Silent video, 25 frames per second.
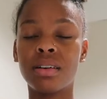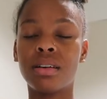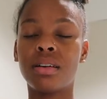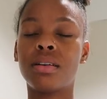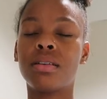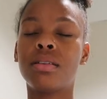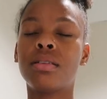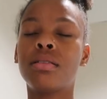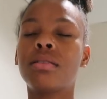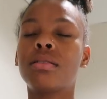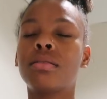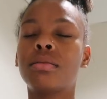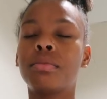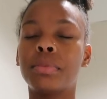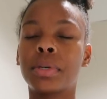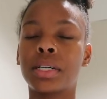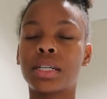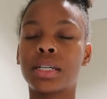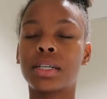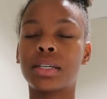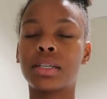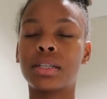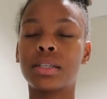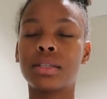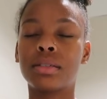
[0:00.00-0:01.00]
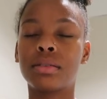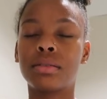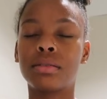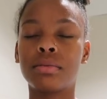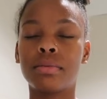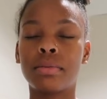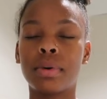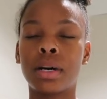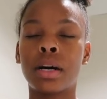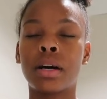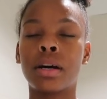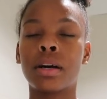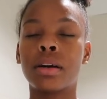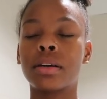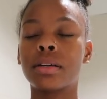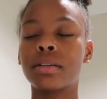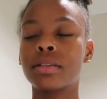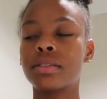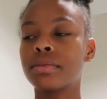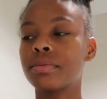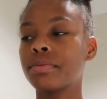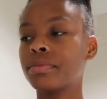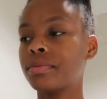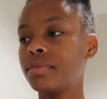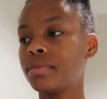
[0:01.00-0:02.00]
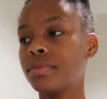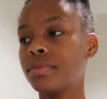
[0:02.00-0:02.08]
oh my God, my heart.